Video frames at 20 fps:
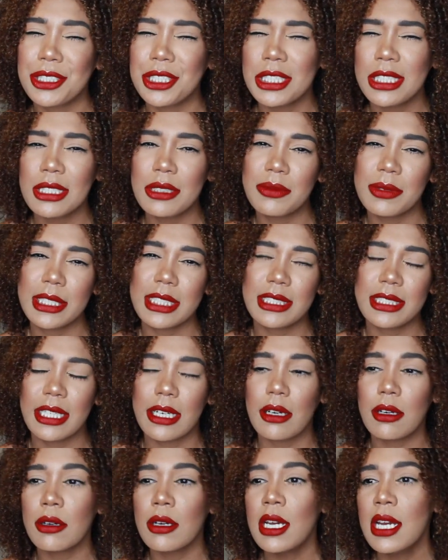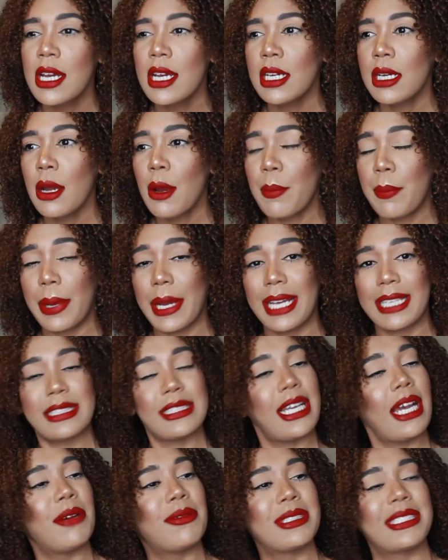You couldn't really tell, but
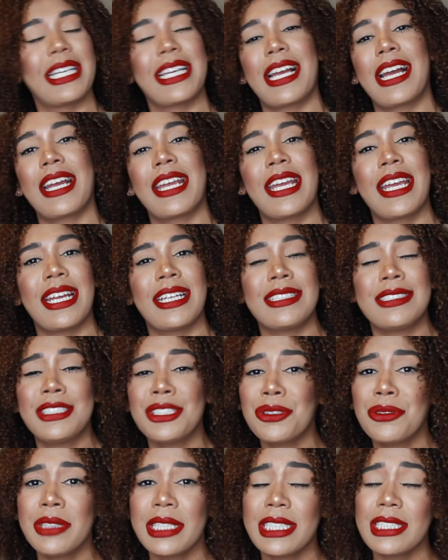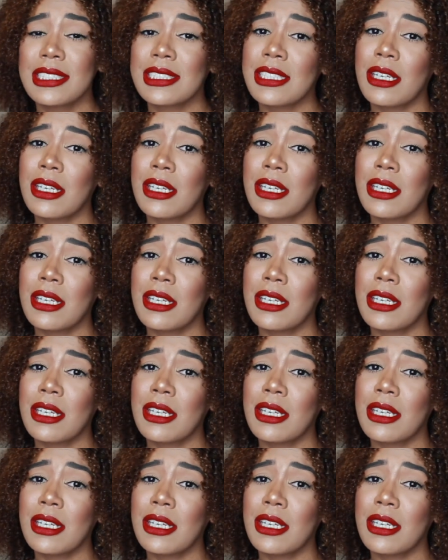I was like, I can't do this.